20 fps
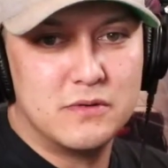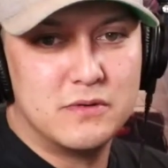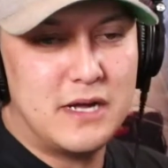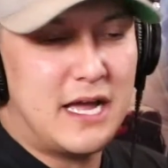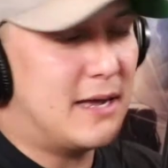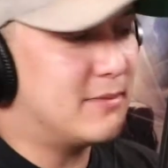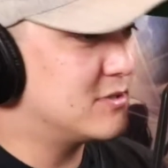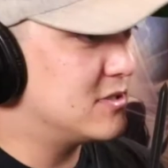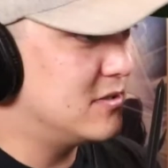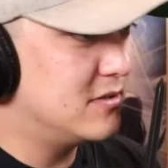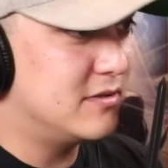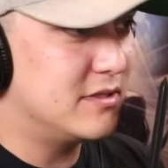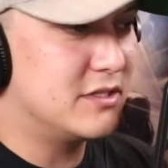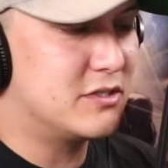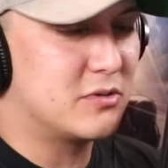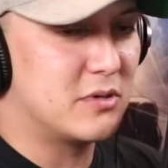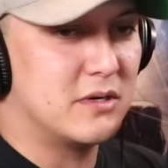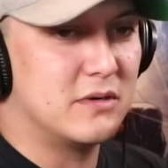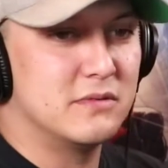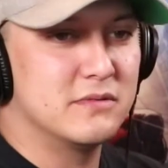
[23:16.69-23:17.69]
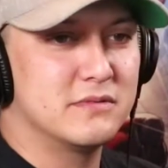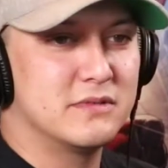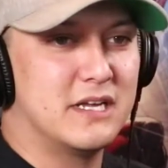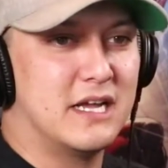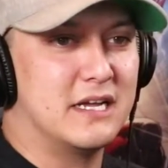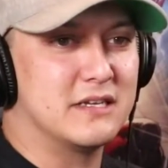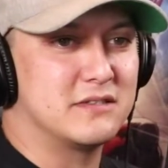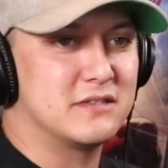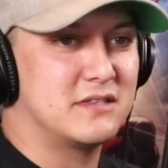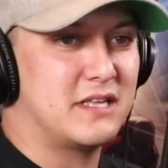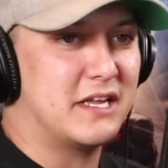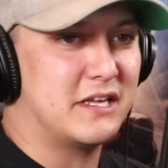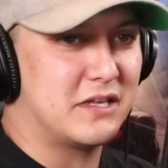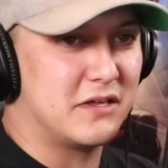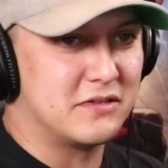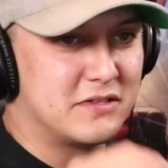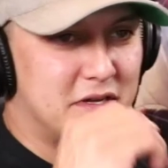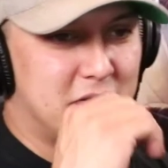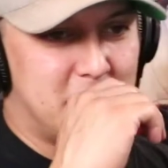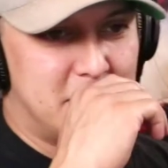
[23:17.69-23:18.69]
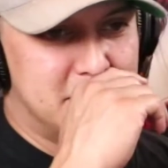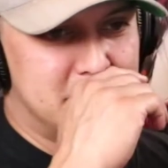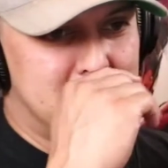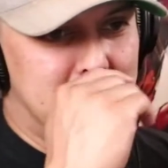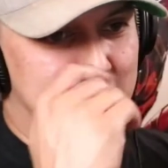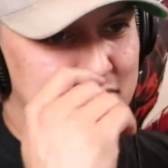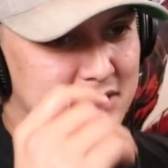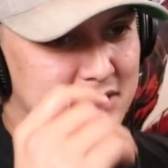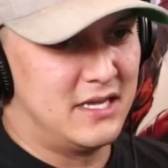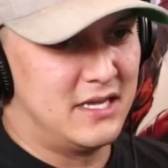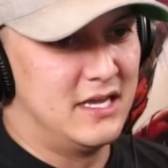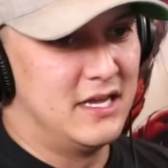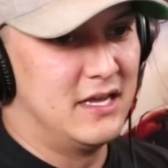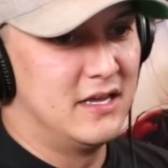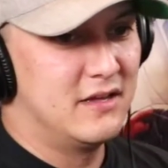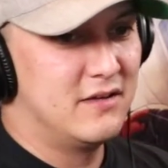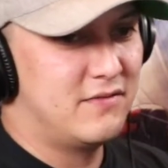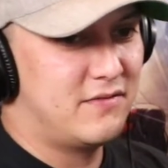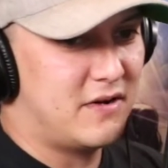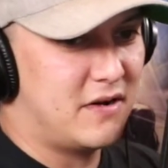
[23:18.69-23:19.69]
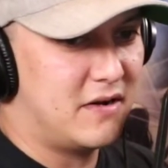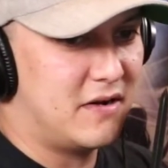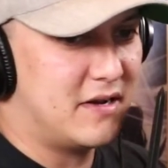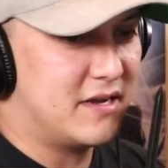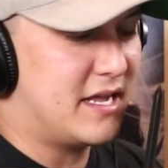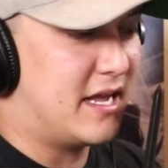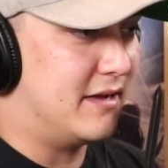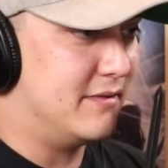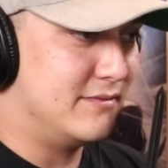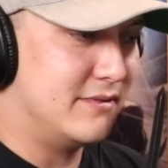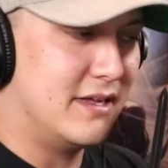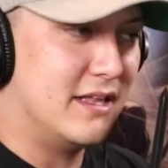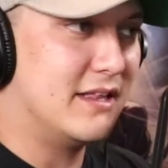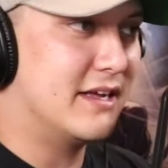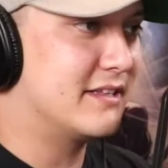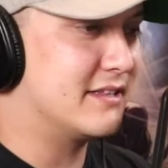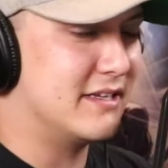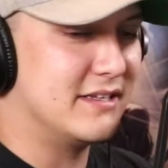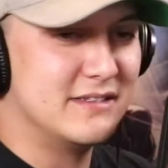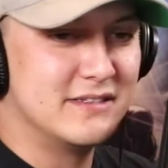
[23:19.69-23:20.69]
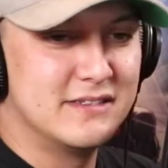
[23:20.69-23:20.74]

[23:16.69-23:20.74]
Absolutely true. Yes. Thank you, Tint Wiz. That was very, yeah, I liked it.